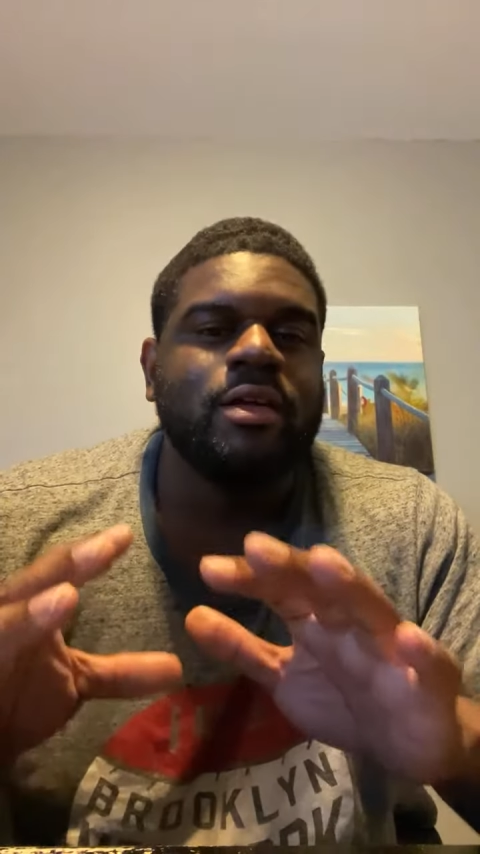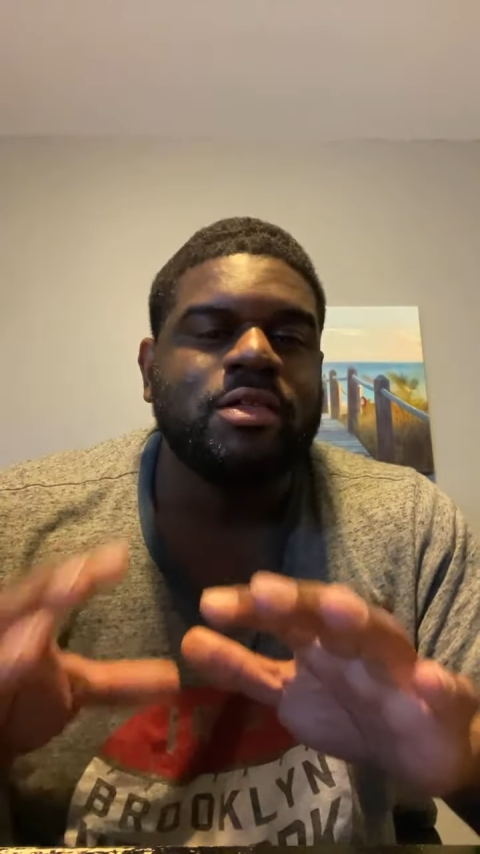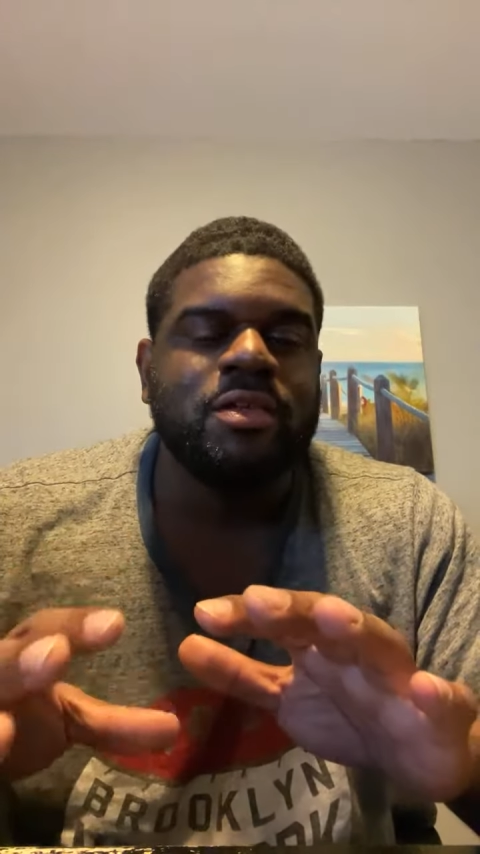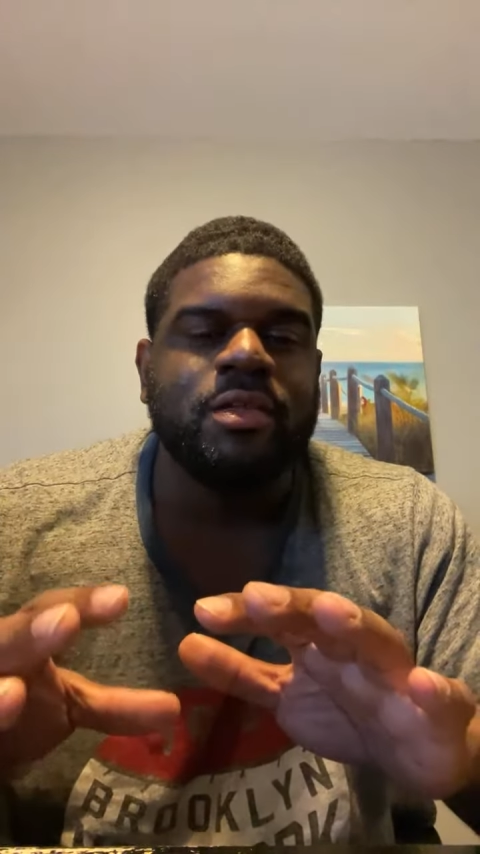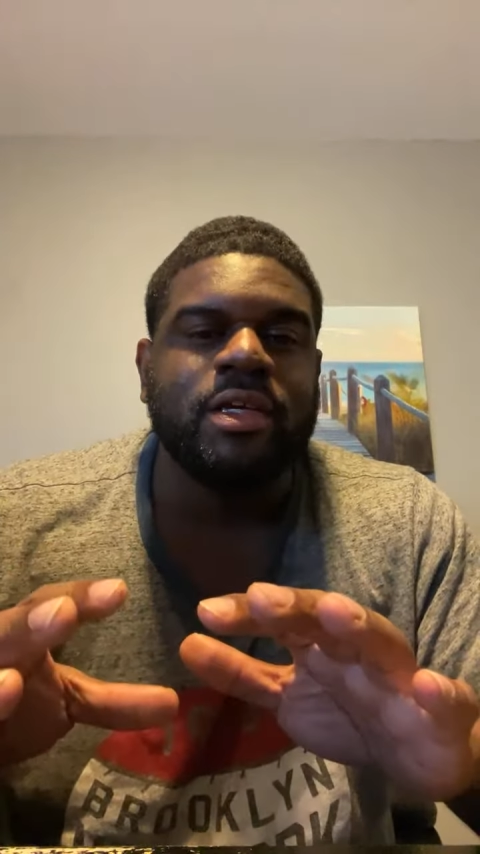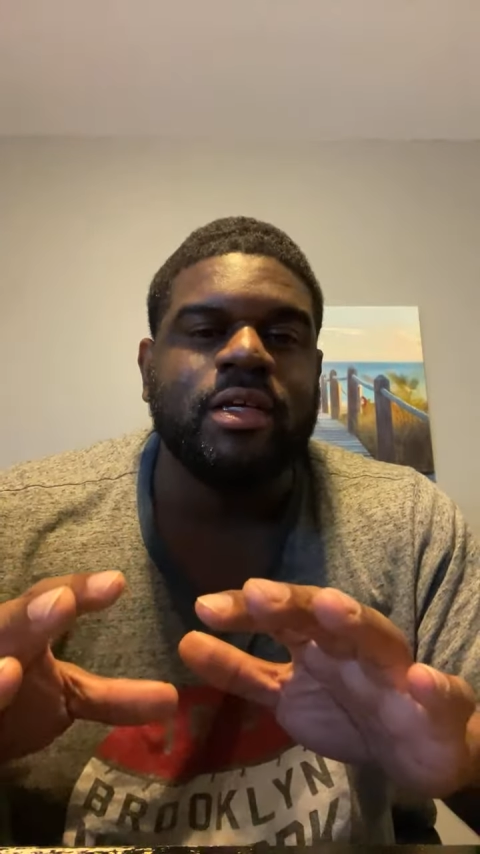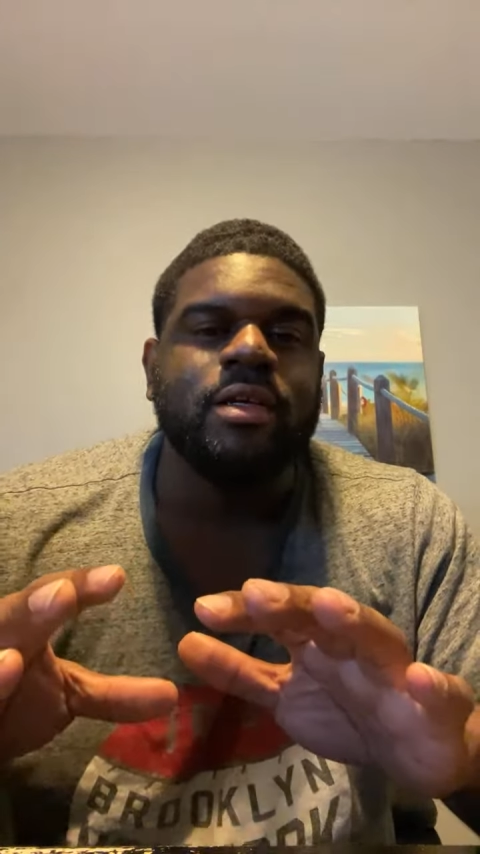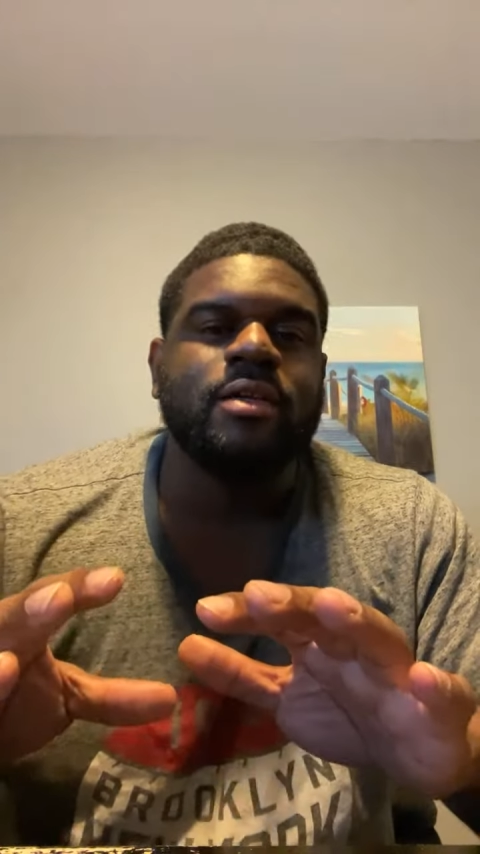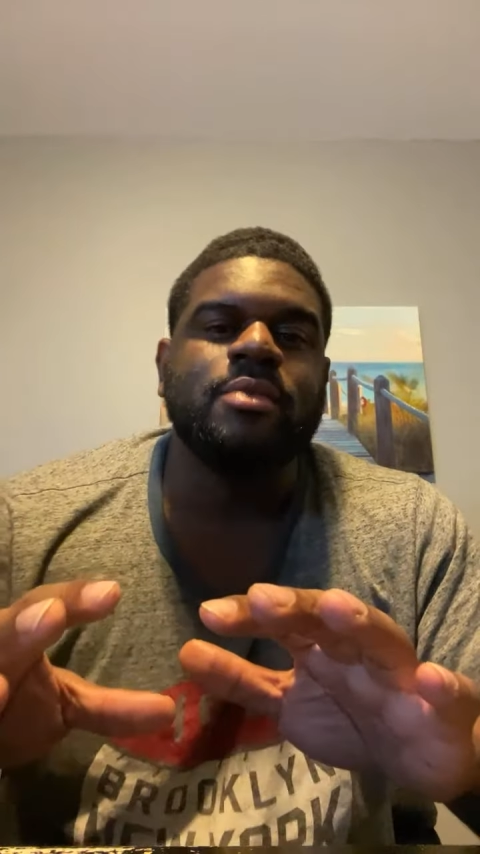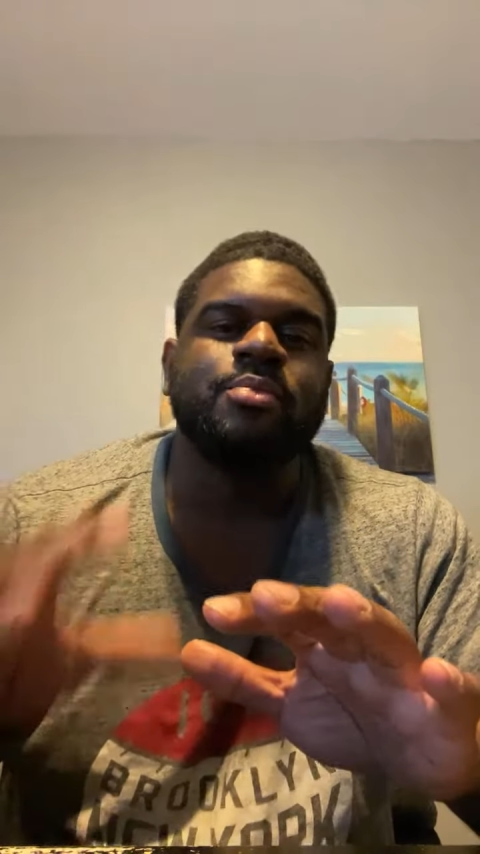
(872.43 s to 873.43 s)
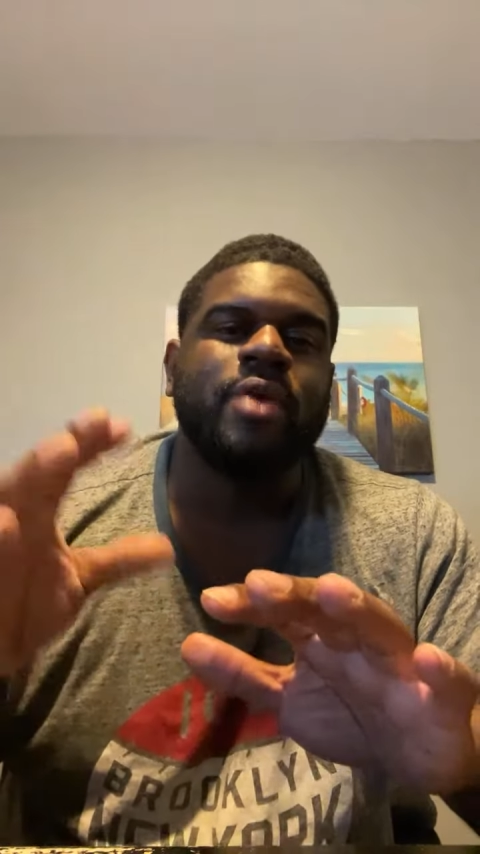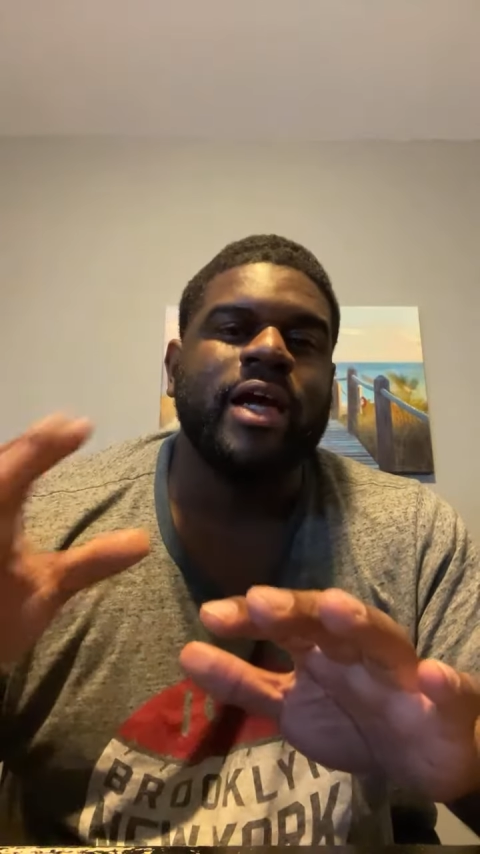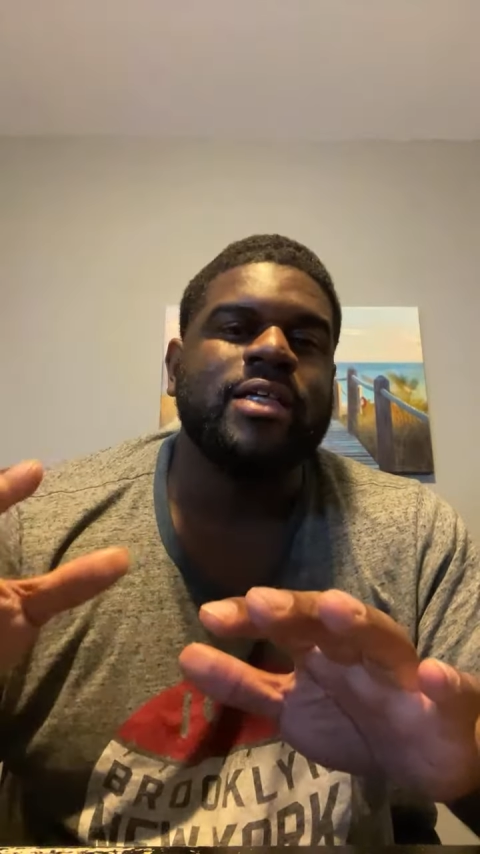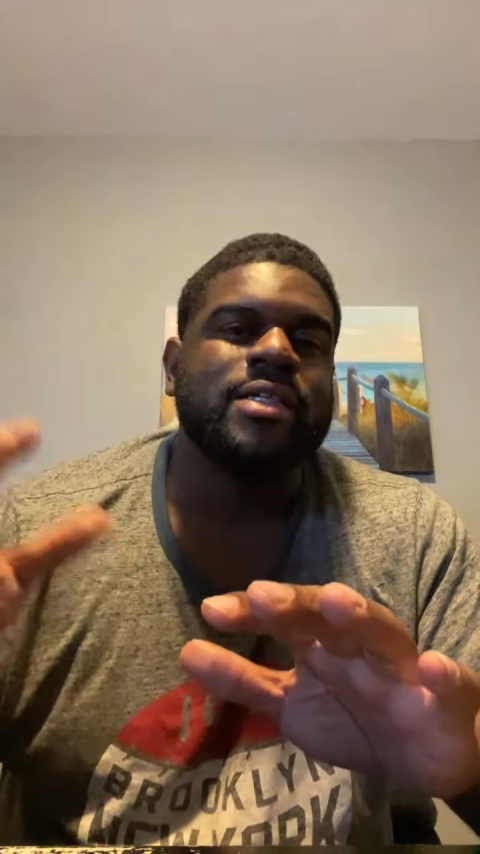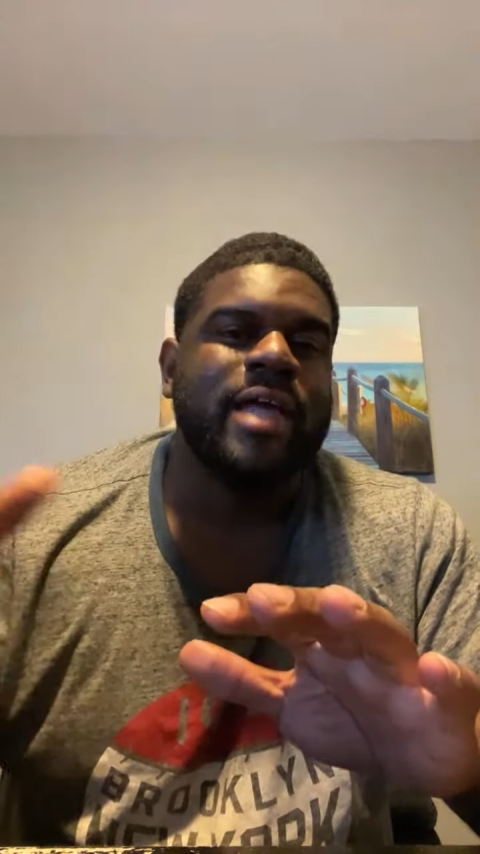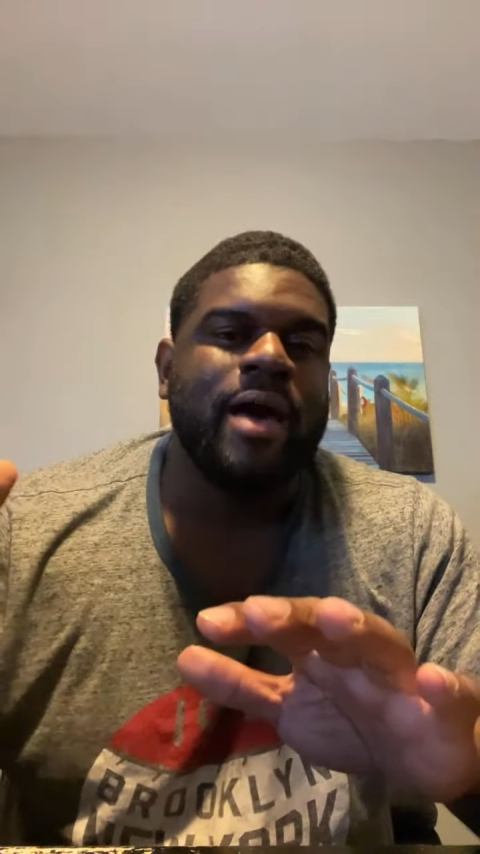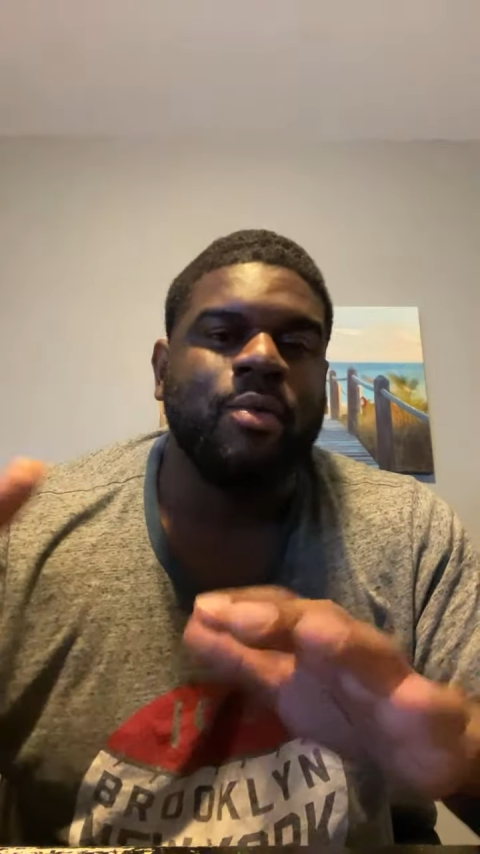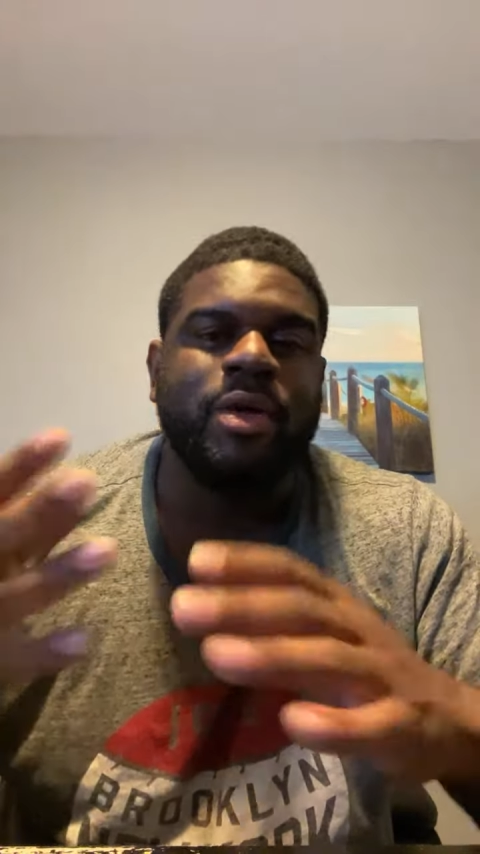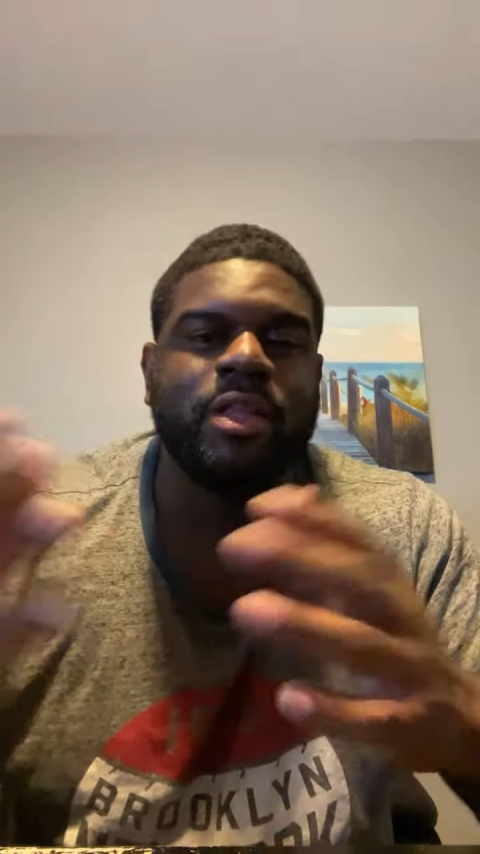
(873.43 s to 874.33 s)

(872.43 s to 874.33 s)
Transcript: to the price that we